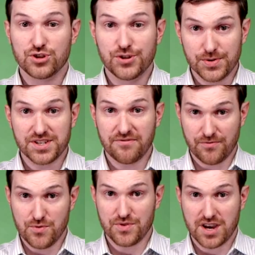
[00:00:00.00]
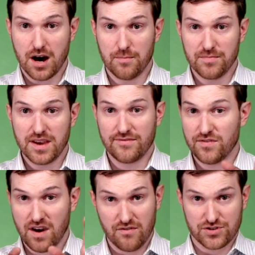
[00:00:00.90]
Juicy fruit gum. If you've
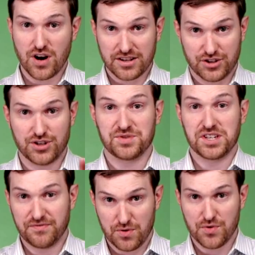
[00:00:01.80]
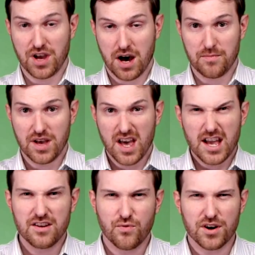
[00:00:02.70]
ever tried juicy fruit gum
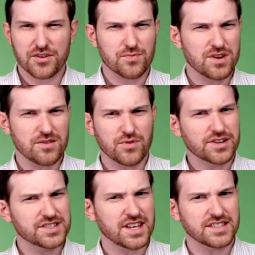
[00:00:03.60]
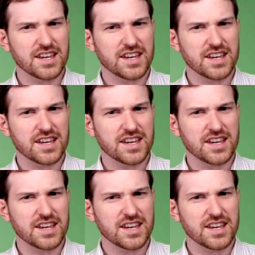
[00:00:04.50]
and you've wondered, what, does that